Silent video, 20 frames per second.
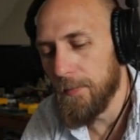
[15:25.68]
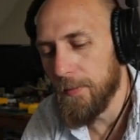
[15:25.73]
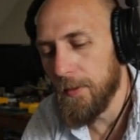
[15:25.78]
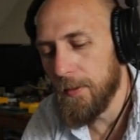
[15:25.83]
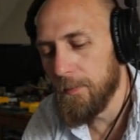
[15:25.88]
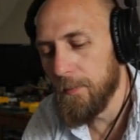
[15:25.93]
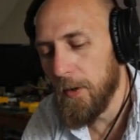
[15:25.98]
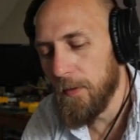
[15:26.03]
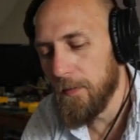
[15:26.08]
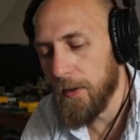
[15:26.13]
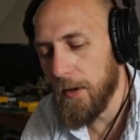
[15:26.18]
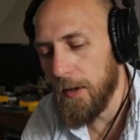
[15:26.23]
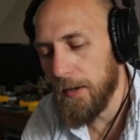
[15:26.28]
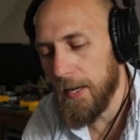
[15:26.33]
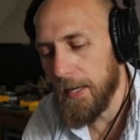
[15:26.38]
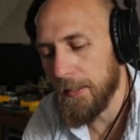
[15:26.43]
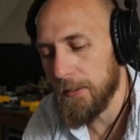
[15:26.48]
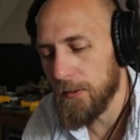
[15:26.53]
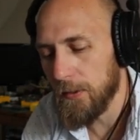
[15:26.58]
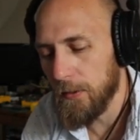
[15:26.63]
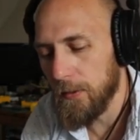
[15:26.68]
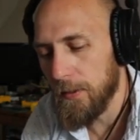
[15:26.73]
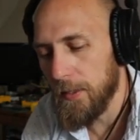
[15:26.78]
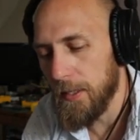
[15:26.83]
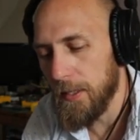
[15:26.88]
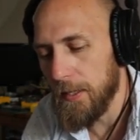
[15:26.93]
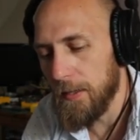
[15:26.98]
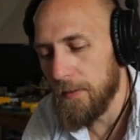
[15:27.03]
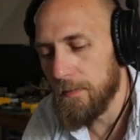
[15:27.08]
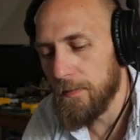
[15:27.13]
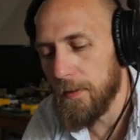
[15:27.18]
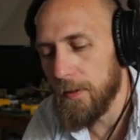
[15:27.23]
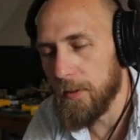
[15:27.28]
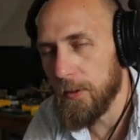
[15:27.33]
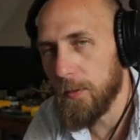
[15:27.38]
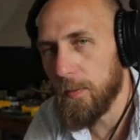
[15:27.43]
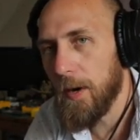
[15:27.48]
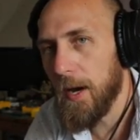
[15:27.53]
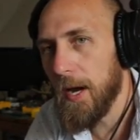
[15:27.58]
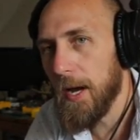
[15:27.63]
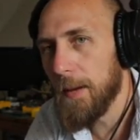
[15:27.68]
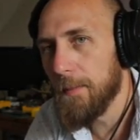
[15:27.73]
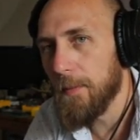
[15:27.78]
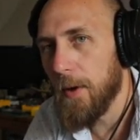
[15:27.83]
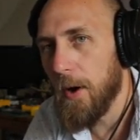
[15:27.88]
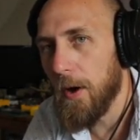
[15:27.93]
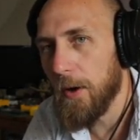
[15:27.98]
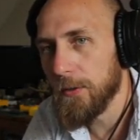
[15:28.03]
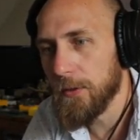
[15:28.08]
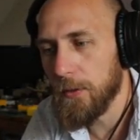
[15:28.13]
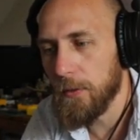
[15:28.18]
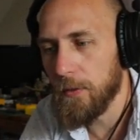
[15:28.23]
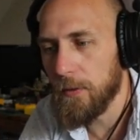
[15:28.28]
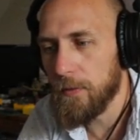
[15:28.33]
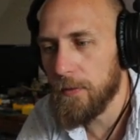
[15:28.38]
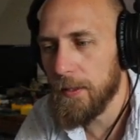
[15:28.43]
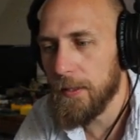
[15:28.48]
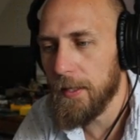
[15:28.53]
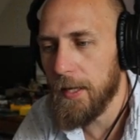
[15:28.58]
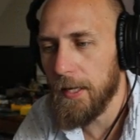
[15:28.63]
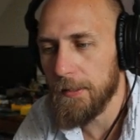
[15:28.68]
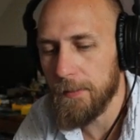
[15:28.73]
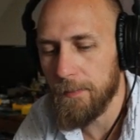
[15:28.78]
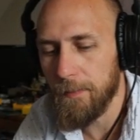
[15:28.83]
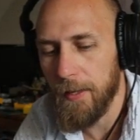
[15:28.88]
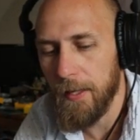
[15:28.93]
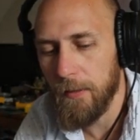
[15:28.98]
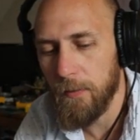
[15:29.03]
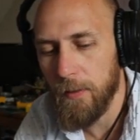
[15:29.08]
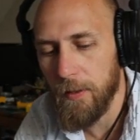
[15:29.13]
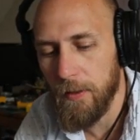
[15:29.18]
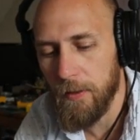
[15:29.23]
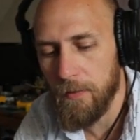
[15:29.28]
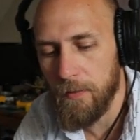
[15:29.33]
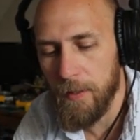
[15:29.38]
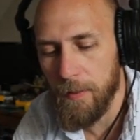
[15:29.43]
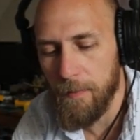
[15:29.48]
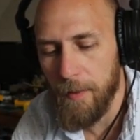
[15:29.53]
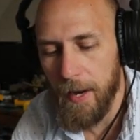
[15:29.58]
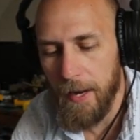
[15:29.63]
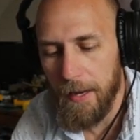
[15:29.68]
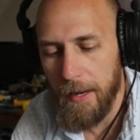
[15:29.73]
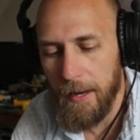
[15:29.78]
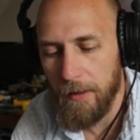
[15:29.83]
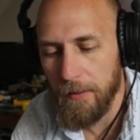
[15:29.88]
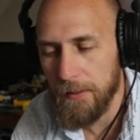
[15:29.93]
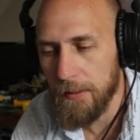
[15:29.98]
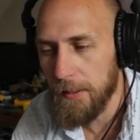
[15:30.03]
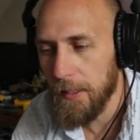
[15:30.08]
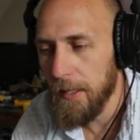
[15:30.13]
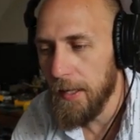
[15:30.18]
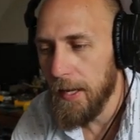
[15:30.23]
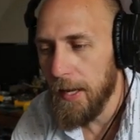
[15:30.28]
Moving on next to the Fenris Prime, also 3-cost mech with 3 buyouts.